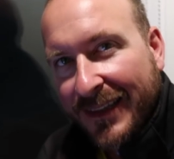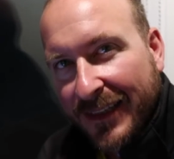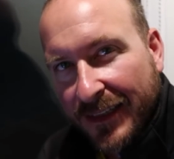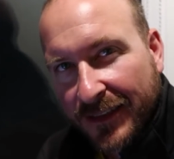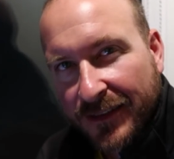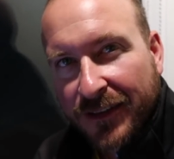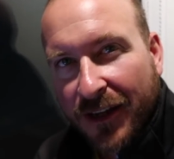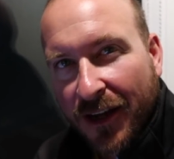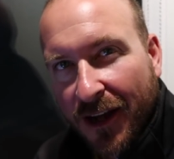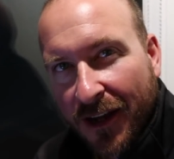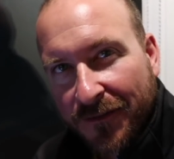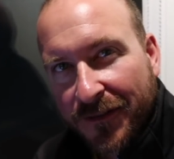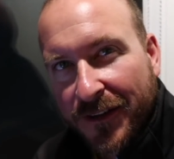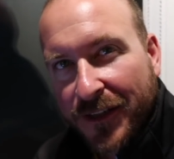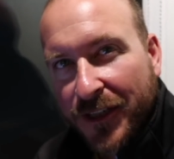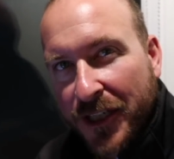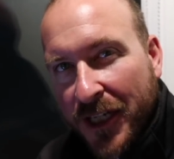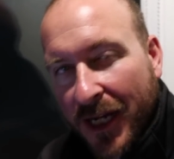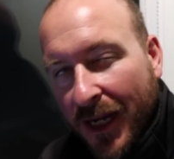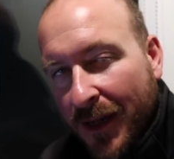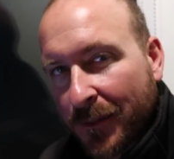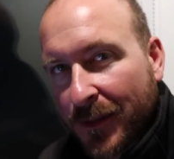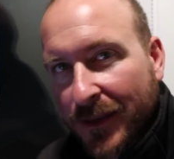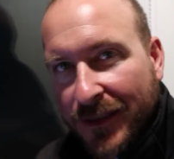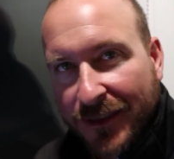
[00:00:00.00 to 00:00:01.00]
this coffee
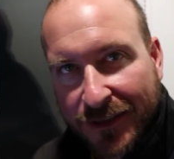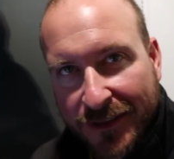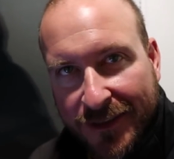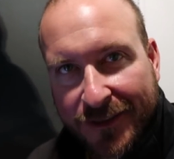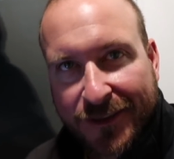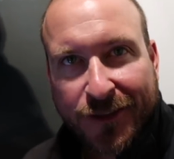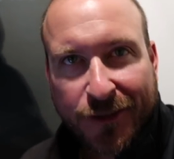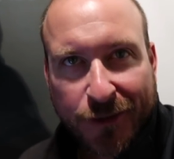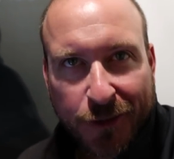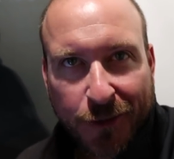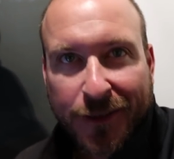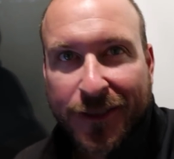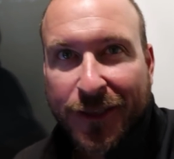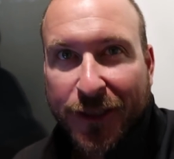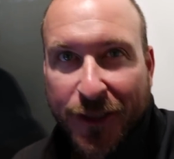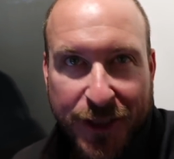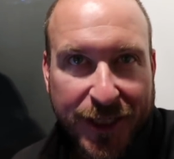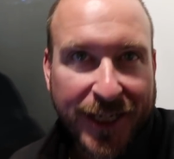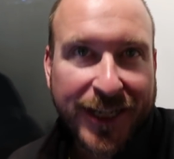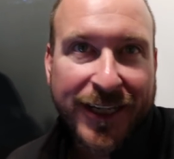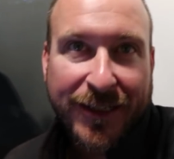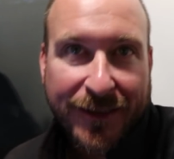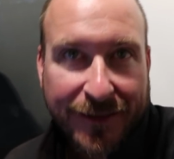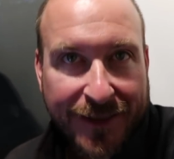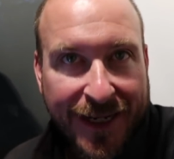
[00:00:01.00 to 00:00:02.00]
shop has just joined the
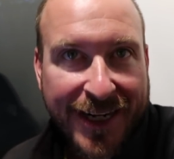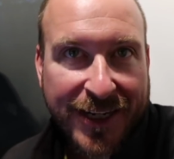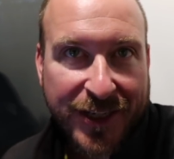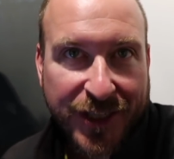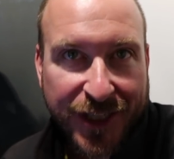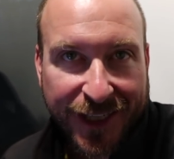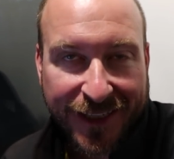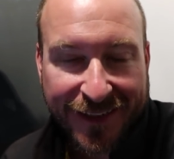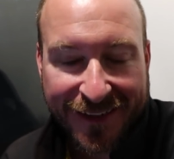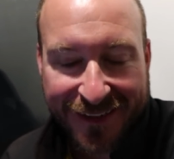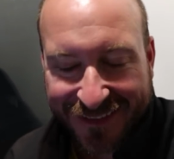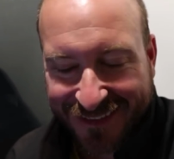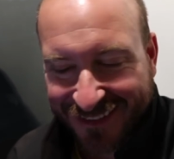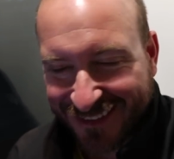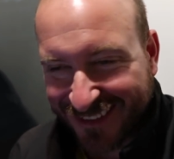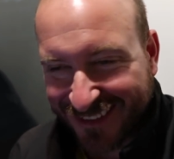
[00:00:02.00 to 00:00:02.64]
JaYoe Nation.